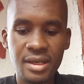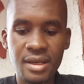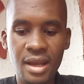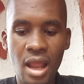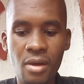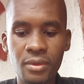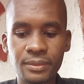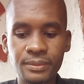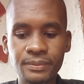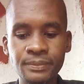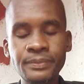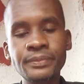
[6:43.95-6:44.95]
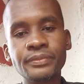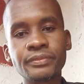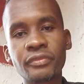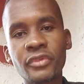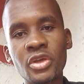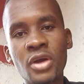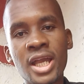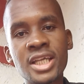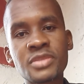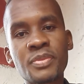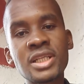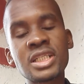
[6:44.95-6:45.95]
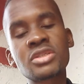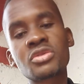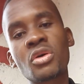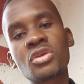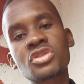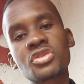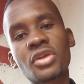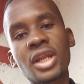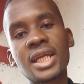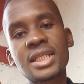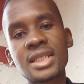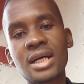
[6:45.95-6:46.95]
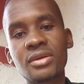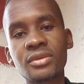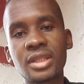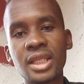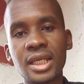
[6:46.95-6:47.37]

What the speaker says: Now, you are expected to also write down